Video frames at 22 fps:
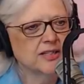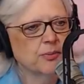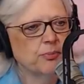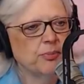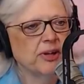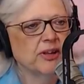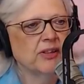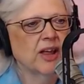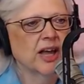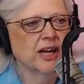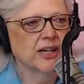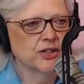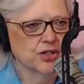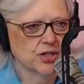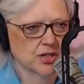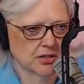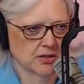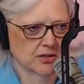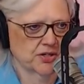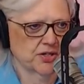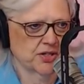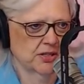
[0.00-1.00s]
it to be like
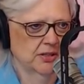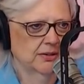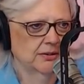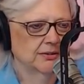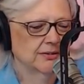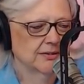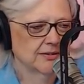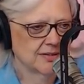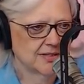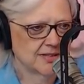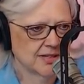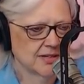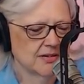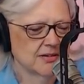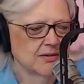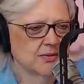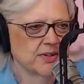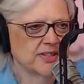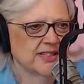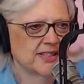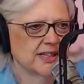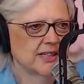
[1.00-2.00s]
church,
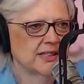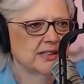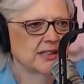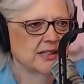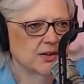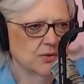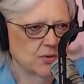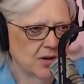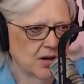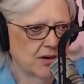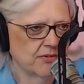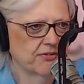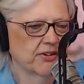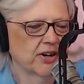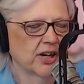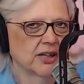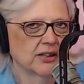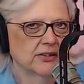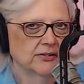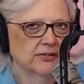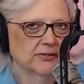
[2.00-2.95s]
so we said no offering.